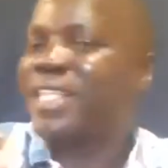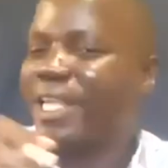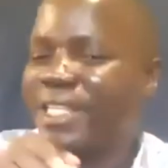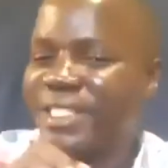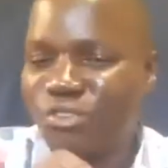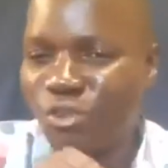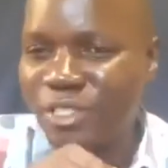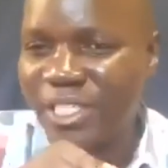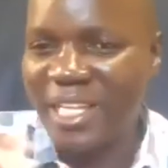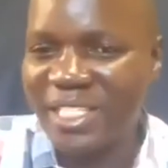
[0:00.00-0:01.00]
that it does not
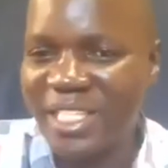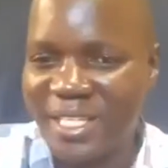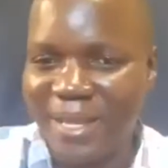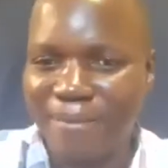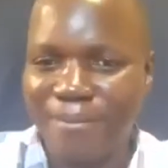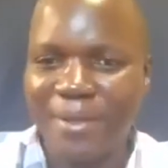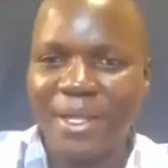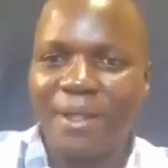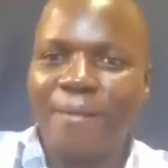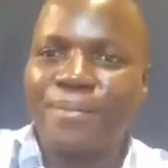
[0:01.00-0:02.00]
change the shape.
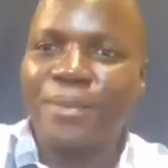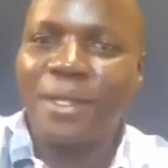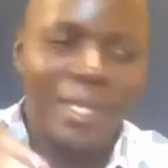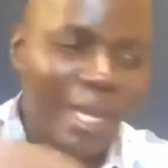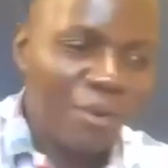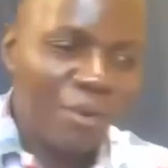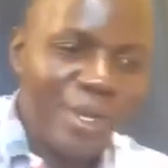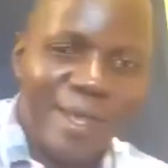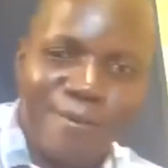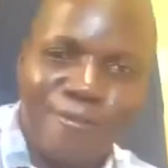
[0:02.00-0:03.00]
Now
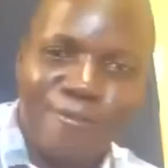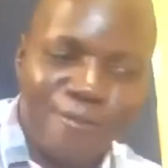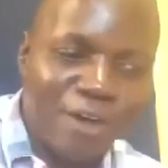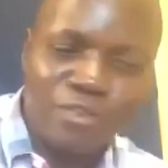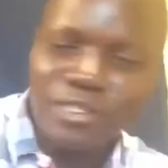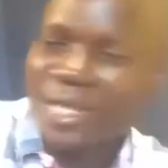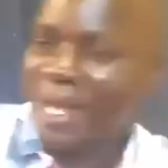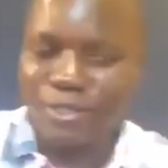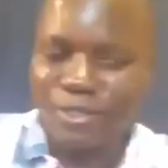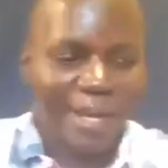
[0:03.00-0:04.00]
we have found
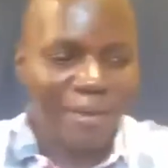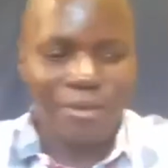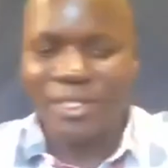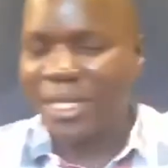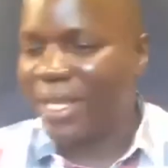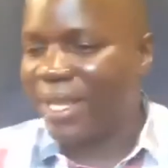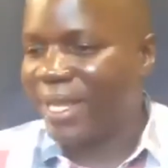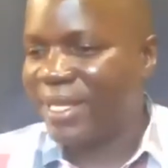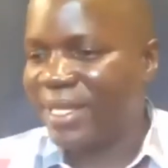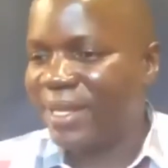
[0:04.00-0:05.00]
out about
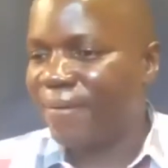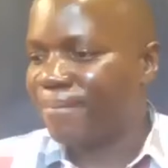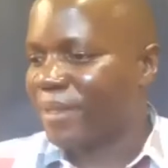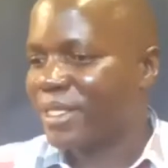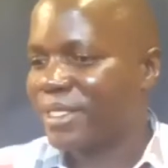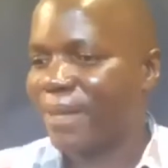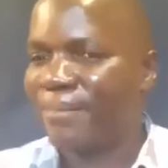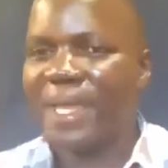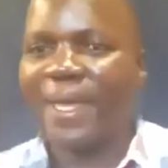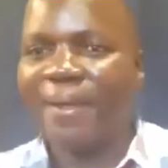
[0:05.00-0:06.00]
a
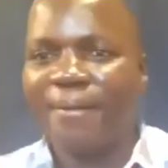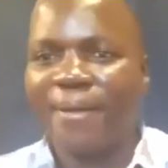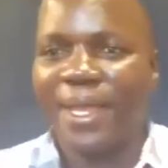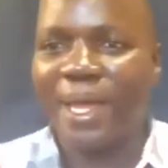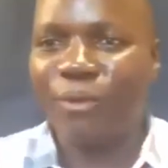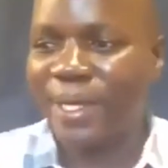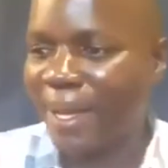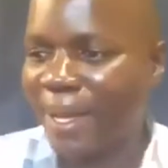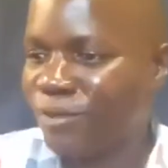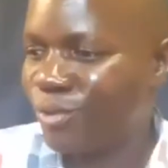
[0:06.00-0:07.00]
sharpener. Now we
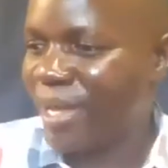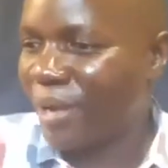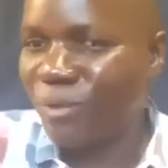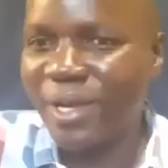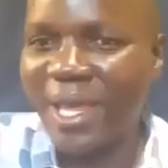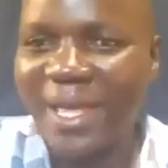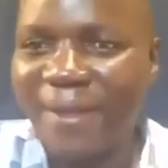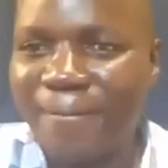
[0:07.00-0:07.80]
come to a ruler.